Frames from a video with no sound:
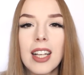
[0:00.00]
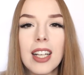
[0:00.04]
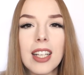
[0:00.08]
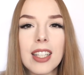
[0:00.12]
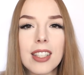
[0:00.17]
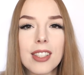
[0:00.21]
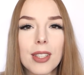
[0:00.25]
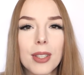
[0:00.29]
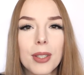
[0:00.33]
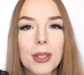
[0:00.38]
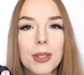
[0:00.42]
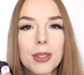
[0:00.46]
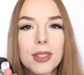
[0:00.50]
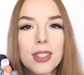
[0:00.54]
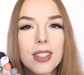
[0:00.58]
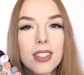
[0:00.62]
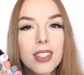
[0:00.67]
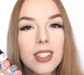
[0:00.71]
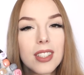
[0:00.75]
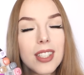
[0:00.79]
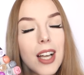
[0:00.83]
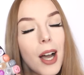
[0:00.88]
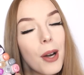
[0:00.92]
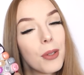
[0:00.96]
So this
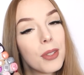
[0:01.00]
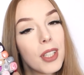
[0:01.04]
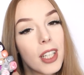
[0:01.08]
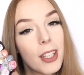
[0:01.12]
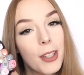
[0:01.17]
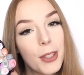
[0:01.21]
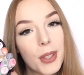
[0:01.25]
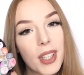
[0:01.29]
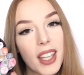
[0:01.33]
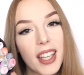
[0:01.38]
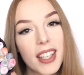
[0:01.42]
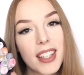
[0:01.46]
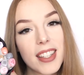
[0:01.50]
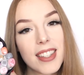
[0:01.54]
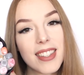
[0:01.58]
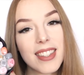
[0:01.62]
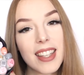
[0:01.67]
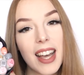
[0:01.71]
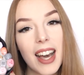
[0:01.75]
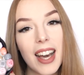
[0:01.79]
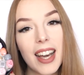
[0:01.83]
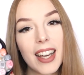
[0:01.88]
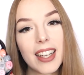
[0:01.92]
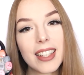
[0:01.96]
is how they look
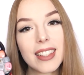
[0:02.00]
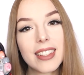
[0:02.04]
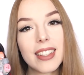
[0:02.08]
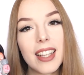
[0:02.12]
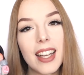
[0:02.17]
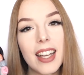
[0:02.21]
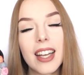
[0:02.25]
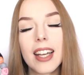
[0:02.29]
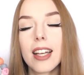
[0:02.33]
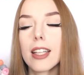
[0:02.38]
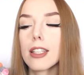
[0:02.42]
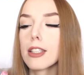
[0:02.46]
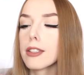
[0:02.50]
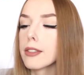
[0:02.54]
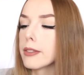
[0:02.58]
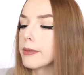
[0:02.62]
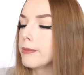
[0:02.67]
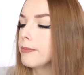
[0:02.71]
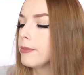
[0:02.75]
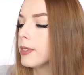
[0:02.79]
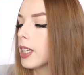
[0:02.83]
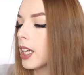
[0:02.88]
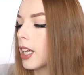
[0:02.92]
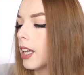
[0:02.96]
inside, and
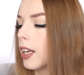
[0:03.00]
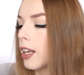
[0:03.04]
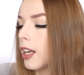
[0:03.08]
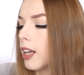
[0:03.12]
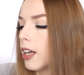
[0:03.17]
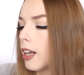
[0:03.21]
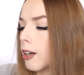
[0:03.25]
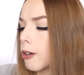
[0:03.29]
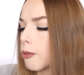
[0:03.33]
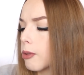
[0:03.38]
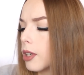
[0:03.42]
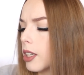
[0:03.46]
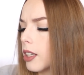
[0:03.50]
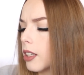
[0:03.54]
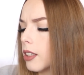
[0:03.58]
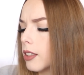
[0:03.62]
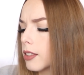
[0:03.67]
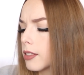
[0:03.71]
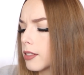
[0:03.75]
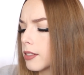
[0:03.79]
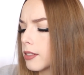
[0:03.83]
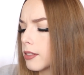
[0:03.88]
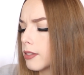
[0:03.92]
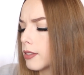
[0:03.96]

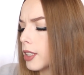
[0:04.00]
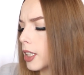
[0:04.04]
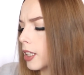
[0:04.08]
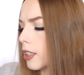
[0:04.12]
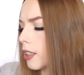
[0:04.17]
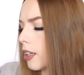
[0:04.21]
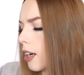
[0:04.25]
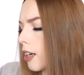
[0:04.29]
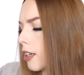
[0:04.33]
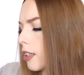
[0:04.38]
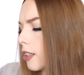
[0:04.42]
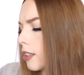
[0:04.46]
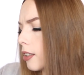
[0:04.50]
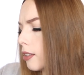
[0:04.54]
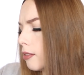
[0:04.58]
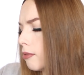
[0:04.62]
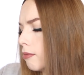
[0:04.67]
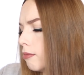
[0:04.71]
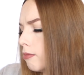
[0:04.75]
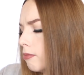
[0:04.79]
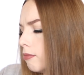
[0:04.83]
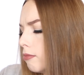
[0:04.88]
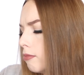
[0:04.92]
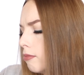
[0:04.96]
well, there are
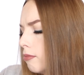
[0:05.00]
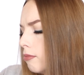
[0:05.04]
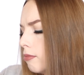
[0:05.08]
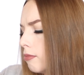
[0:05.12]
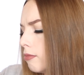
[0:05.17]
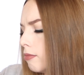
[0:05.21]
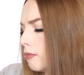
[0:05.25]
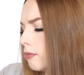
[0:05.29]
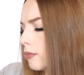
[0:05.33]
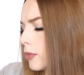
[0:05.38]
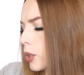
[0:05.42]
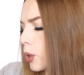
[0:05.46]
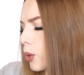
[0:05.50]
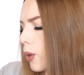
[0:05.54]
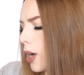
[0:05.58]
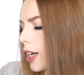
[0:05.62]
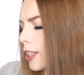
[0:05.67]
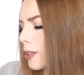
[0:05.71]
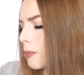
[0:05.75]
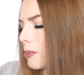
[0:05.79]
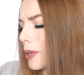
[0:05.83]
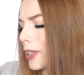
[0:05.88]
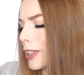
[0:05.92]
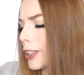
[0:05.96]

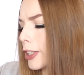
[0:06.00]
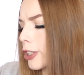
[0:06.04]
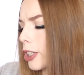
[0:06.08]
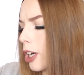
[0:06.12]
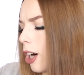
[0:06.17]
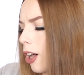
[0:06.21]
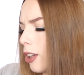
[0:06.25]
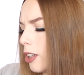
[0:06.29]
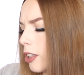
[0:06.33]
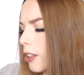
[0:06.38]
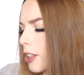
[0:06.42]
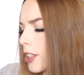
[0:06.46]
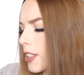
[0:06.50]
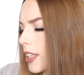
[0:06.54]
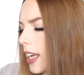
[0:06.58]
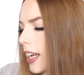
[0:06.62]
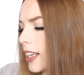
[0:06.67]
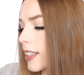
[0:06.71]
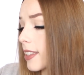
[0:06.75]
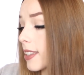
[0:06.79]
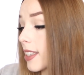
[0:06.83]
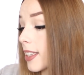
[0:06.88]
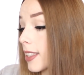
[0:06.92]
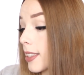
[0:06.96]
quite many colors. I
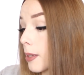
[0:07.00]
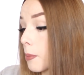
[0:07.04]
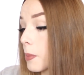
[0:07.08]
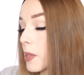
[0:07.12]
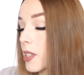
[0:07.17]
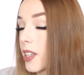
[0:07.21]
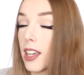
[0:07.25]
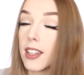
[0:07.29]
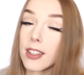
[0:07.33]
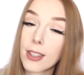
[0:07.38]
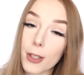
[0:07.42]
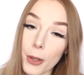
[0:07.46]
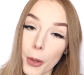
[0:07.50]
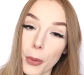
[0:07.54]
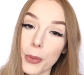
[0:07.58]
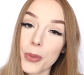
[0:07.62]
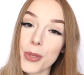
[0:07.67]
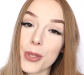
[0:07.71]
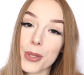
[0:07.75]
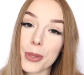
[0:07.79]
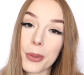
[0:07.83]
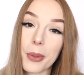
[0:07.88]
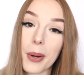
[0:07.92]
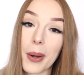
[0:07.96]
see some skin
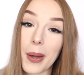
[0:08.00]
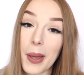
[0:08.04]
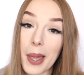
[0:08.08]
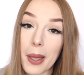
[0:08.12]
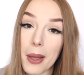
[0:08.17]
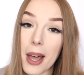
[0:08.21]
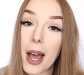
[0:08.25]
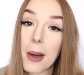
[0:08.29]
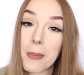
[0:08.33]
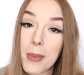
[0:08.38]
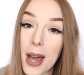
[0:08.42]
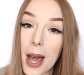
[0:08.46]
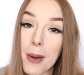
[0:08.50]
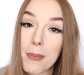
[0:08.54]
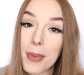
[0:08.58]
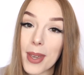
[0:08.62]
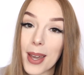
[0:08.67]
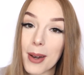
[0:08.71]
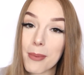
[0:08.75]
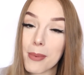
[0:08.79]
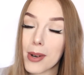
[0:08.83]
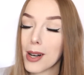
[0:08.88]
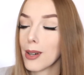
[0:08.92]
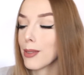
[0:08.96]
tones, so I'm happy
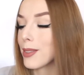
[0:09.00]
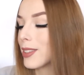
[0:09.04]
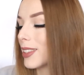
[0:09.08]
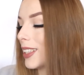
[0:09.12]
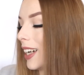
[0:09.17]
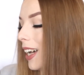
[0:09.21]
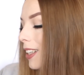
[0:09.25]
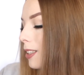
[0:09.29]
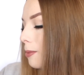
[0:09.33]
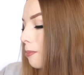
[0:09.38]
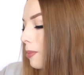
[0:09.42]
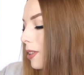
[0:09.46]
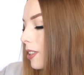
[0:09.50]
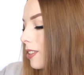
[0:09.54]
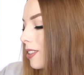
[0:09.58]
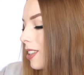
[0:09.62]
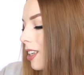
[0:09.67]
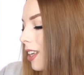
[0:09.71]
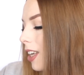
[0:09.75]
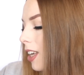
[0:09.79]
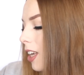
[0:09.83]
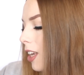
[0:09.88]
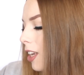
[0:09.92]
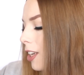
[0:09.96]
about that, but
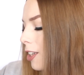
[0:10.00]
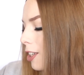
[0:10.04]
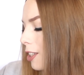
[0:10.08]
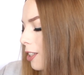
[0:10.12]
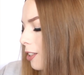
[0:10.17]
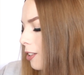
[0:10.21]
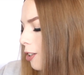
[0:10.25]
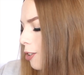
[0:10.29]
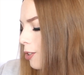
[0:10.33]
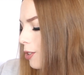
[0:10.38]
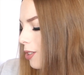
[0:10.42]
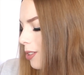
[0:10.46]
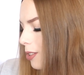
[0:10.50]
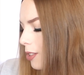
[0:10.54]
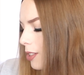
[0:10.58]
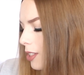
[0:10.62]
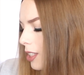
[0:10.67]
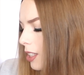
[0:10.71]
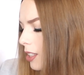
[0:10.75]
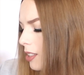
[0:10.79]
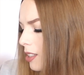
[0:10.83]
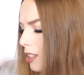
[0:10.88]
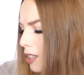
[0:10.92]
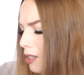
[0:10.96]
you can also
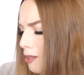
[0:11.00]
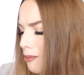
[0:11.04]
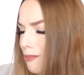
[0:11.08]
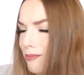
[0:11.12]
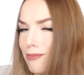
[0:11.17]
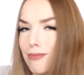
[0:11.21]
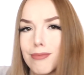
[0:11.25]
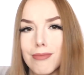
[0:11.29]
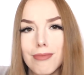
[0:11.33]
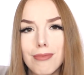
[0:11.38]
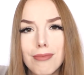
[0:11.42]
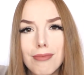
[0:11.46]
see some